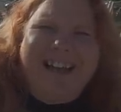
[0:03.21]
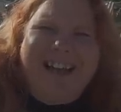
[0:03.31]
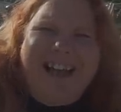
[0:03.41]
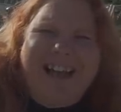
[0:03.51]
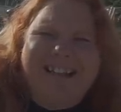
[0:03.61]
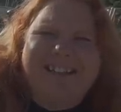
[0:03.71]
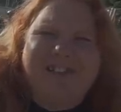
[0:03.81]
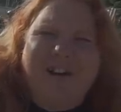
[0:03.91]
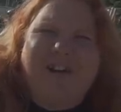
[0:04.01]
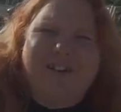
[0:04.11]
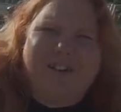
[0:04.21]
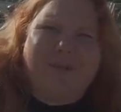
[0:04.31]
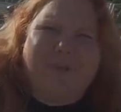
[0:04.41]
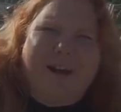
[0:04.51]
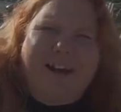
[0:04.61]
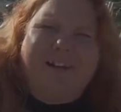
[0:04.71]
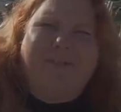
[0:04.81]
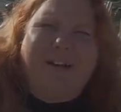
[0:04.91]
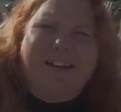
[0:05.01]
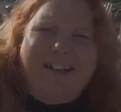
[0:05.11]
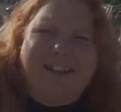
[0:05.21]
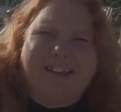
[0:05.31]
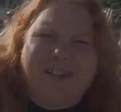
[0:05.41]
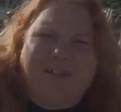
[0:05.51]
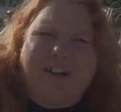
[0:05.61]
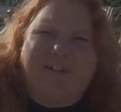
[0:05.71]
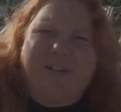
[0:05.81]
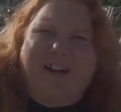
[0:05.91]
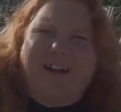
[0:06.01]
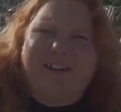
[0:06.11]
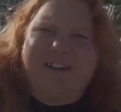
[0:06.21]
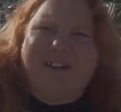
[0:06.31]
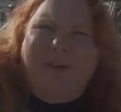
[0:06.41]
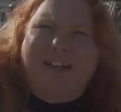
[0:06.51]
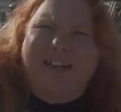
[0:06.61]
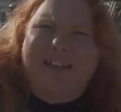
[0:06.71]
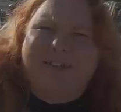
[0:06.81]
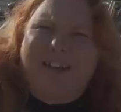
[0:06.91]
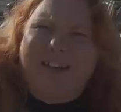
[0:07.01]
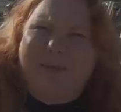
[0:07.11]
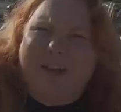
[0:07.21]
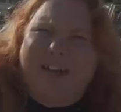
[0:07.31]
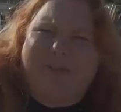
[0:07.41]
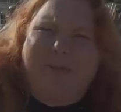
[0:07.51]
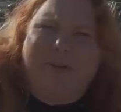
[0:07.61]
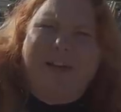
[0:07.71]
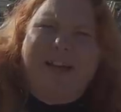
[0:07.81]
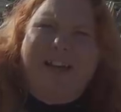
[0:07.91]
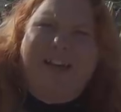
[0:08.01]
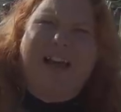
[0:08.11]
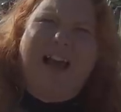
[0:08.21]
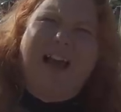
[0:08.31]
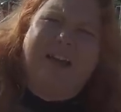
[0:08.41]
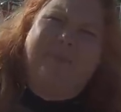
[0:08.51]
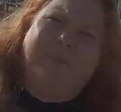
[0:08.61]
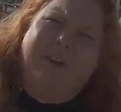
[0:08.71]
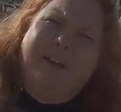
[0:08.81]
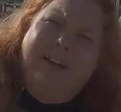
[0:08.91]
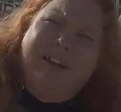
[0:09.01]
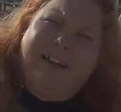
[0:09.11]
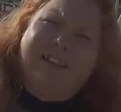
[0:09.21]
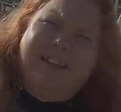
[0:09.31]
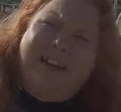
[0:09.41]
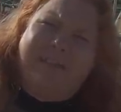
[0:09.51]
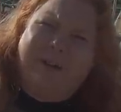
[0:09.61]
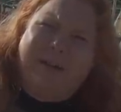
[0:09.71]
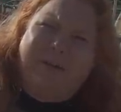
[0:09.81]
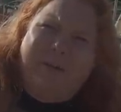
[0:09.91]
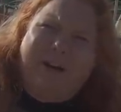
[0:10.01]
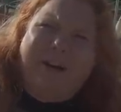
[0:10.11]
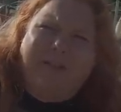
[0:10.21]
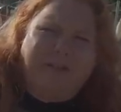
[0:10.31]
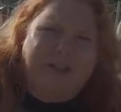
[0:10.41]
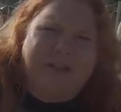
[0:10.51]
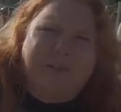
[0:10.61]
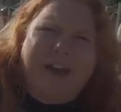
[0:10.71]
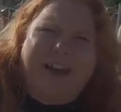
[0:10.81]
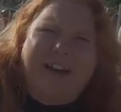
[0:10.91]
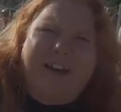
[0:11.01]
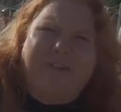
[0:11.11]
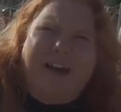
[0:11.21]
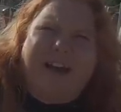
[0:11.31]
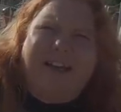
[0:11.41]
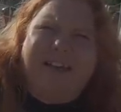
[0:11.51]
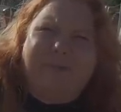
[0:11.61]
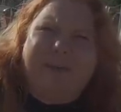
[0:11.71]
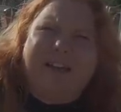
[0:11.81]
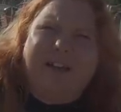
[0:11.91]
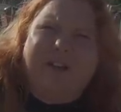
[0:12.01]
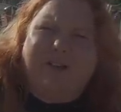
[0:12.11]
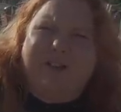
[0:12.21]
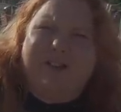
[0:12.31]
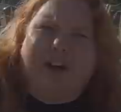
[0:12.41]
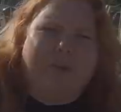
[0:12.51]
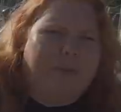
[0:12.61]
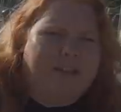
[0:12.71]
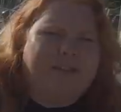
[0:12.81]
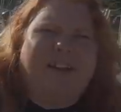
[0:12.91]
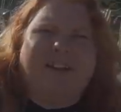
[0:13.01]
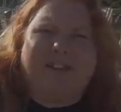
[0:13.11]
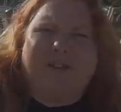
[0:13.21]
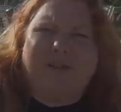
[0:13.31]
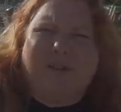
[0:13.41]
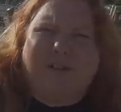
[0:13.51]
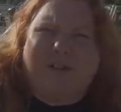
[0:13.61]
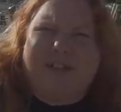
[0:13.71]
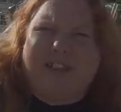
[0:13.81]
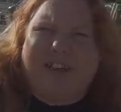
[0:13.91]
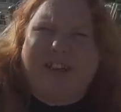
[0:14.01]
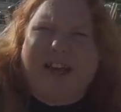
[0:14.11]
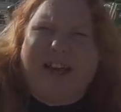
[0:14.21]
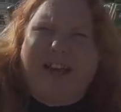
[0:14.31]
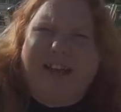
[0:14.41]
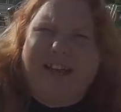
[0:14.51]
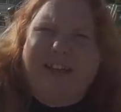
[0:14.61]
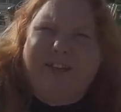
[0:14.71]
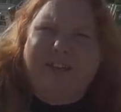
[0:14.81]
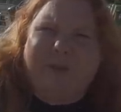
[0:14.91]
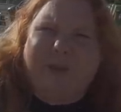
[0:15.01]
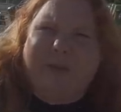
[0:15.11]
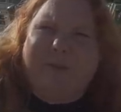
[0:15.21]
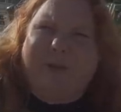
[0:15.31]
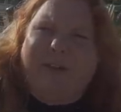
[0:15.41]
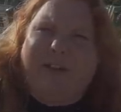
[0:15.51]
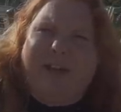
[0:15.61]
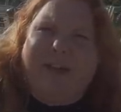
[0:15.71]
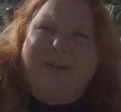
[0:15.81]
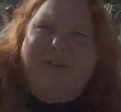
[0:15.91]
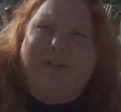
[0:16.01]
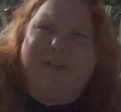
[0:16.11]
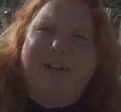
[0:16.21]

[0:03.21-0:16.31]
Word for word: it has not stopped raining. In fact, it hasn't stopped raining for the last two weeks. The first week we were here, um, the second week we went home just because we had enough, and it has been non stop. There's floods all across the UK, which I'm sure people in the UK will have